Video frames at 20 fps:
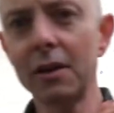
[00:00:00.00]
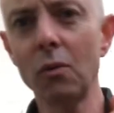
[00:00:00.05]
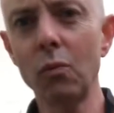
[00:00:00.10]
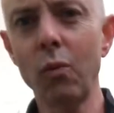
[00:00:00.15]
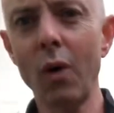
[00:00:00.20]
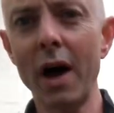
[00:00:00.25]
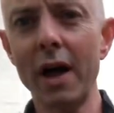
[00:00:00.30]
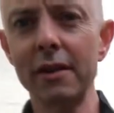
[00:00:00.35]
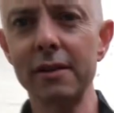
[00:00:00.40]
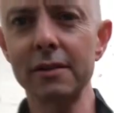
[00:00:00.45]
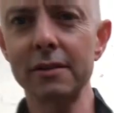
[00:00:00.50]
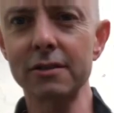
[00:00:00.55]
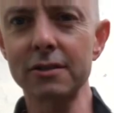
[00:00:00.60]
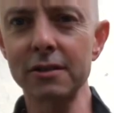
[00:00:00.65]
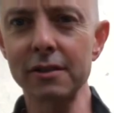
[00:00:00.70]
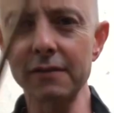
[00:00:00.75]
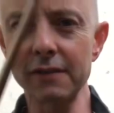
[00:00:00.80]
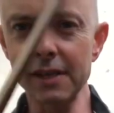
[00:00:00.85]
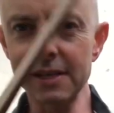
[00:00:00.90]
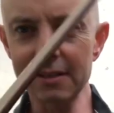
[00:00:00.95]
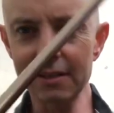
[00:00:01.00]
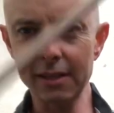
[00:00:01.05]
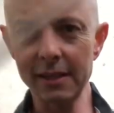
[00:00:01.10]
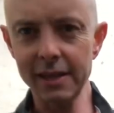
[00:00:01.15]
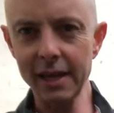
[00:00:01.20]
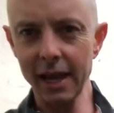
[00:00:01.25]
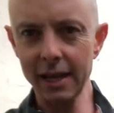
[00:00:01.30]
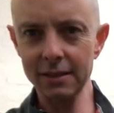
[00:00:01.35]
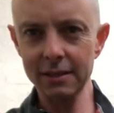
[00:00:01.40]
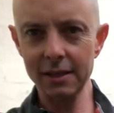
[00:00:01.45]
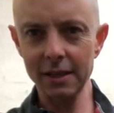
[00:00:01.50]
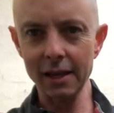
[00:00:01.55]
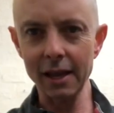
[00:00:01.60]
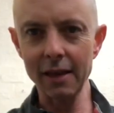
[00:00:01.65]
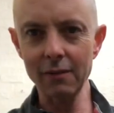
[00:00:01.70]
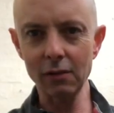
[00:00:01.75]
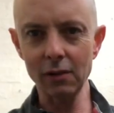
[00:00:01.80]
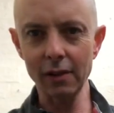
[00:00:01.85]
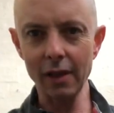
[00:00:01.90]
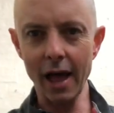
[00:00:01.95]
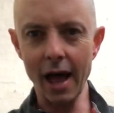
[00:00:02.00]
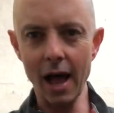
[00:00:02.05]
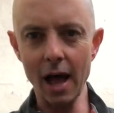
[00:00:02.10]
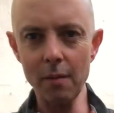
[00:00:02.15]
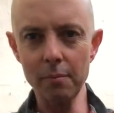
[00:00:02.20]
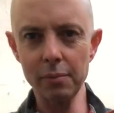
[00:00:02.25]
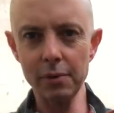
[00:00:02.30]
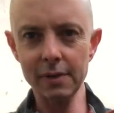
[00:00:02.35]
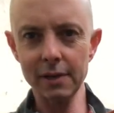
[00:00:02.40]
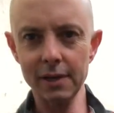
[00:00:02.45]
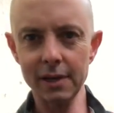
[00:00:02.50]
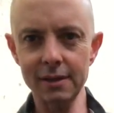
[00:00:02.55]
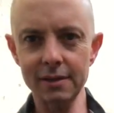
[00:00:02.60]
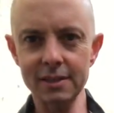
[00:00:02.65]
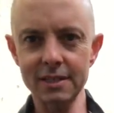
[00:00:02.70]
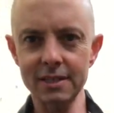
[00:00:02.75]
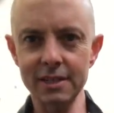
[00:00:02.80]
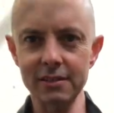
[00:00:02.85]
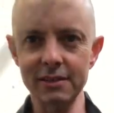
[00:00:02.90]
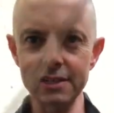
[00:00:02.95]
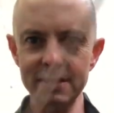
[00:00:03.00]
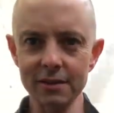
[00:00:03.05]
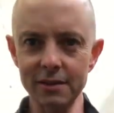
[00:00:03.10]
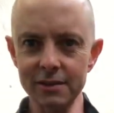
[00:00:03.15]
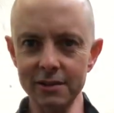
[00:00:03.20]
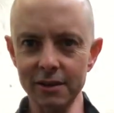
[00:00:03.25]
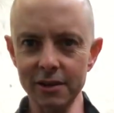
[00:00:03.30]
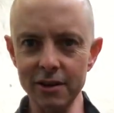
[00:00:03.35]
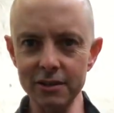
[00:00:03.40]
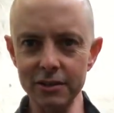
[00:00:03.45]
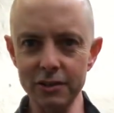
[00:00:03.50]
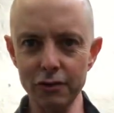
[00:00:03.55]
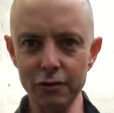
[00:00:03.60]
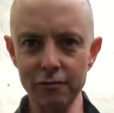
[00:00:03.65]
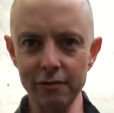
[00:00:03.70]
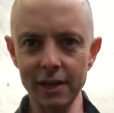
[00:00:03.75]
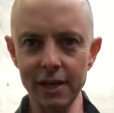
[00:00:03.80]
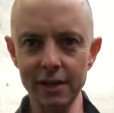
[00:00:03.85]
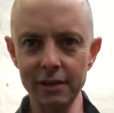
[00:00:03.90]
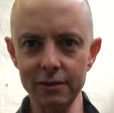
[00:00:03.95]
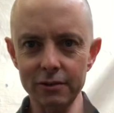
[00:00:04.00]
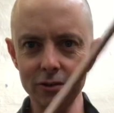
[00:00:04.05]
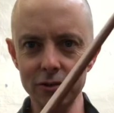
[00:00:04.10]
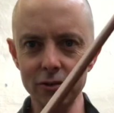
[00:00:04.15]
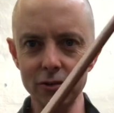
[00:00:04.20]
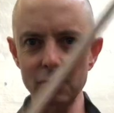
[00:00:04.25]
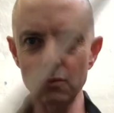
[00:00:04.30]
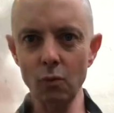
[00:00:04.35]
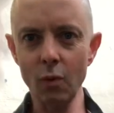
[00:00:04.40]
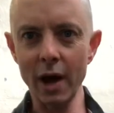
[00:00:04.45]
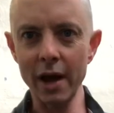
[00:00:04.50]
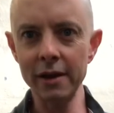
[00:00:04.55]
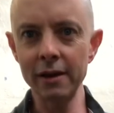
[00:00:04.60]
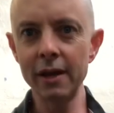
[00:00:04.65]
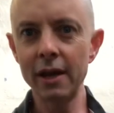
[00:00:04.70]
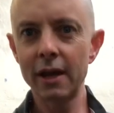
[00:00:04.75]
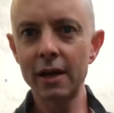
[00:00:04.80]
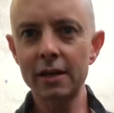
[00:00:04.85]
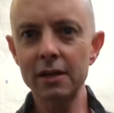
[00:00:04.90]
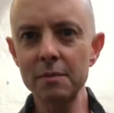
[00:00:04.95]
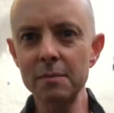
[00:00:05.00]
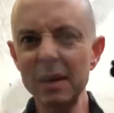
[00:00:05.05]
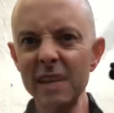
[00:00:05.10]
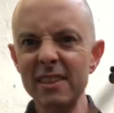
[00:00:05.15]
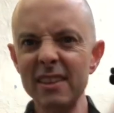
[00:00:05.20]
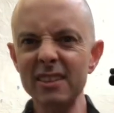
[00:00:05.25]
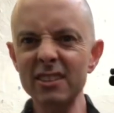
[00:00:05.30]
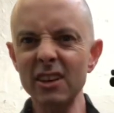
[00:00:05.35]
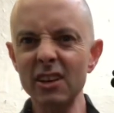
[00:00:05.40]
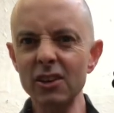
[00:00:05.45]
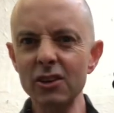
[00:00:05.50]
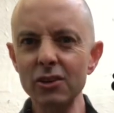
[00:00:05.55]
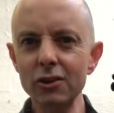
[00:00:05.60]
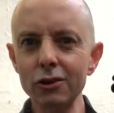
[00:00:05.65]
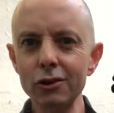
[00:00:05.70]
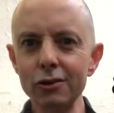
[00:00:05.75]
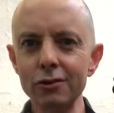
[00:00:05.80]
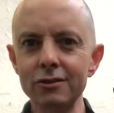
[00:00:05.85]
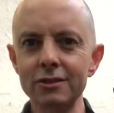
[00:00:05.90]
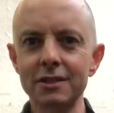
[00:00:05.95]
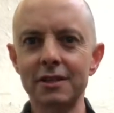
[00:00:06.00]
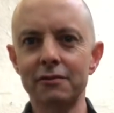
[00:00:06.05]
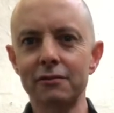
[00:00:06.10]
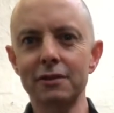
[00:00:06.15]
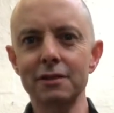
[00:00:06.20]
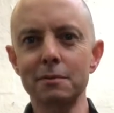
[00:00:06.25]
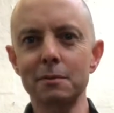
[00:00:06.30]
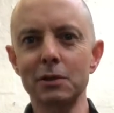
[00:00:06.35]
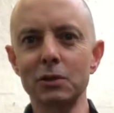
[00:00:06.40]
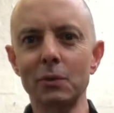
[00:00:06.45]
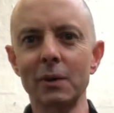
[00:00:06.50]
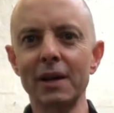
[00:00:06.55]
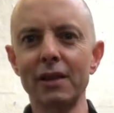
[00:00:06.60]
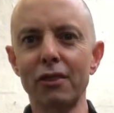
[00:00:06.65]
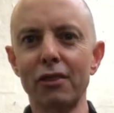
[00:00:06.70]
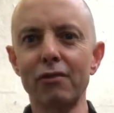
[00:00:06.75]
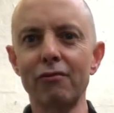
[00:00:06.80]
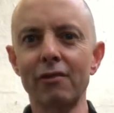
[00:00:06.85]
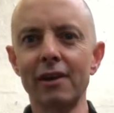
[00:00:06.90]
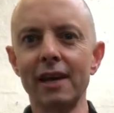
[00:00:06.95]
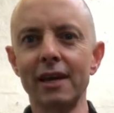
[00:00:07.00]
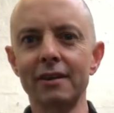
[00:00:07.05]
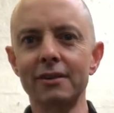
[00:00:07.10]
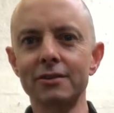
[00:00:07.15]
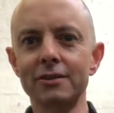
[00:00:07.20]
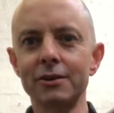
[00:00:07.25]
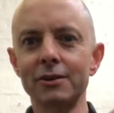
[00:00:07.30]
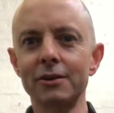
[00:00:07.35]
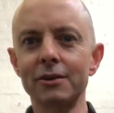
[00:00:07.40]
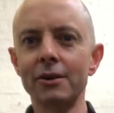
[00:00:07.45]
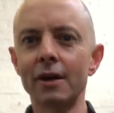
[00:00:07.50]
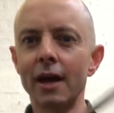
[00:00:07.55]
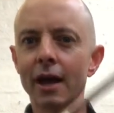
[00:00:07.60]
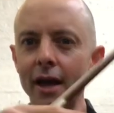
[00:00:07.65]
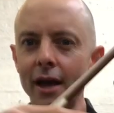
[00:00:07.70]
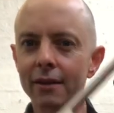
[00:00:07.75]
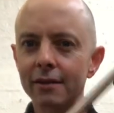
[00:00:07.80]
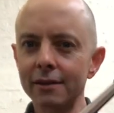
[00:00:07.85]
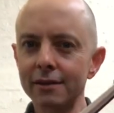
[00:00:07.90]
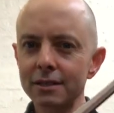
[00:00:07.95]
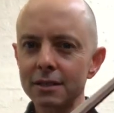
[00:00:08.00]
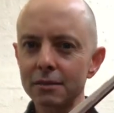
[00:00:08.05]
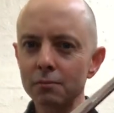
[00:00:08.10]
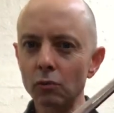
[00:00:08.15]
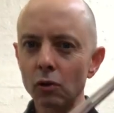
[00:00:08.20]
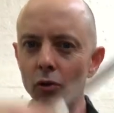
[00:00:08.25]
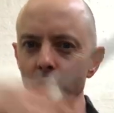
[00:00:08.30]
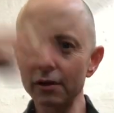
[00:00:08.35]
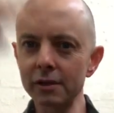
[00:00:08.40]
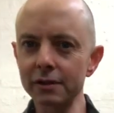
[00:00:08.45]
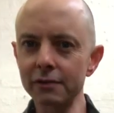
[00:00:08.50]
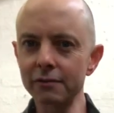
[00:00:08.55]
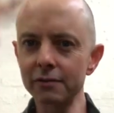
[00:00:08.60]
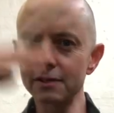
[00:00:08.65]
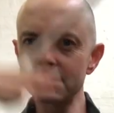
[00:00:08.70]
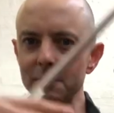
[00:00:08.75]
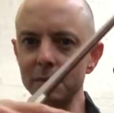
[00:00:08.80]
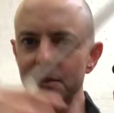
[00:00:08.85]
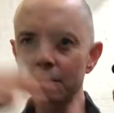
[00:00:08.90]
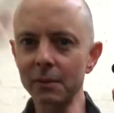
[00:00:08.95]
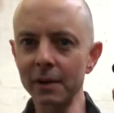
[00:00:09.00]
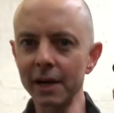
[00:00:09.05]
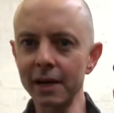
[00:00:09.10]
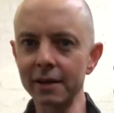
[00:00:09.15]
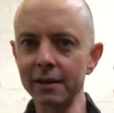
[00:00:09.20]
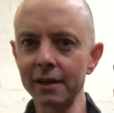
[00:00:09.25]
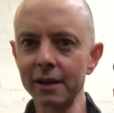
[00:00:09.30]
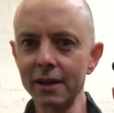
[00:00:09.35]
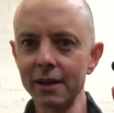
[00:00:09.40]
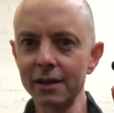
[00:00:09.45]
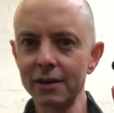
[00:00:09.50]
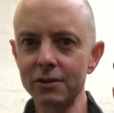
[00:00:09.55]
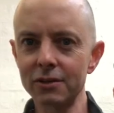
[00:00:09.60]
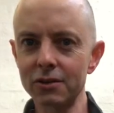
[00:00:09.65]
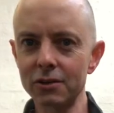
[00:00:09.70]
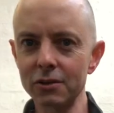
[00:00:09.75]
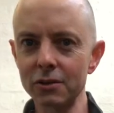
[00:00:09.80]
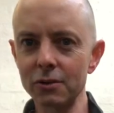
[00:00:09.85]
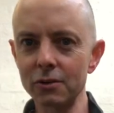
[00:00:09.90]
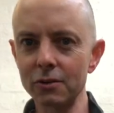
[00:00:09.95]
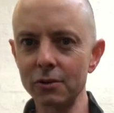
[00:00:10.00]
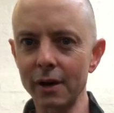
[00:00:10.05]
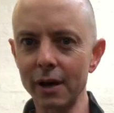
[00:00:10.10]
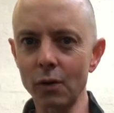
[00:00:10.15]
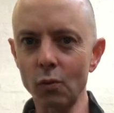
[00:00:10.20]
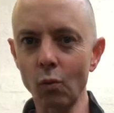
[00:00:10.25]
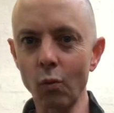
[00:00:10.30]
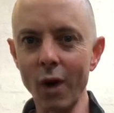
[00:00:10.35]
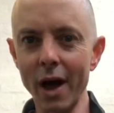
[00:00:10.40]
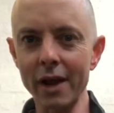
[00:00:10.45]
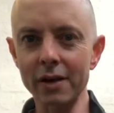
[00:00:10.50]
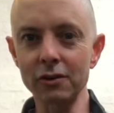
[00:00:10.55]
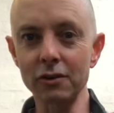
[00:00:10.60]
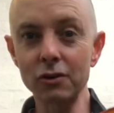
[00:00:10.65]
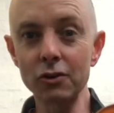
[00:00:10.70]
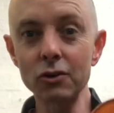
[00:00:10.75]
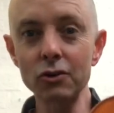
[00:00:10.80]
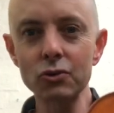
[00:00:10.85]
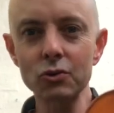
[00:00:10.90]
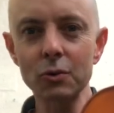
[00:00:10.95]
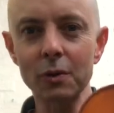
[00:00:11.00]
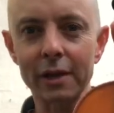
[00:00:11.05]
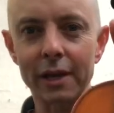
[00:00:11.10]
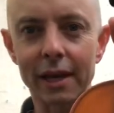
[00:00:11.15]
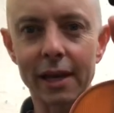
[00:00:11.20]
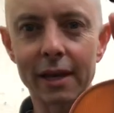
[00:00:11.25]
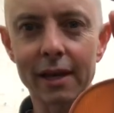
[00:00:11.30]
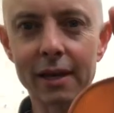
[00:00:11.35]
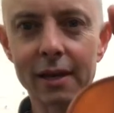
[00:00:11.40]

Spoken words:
1 sort of is the next level up in the series, so it goes 3, 2, 1. To me there's a huge difference between 3 and 2 and then a smaller difference between 2 and 1 usually.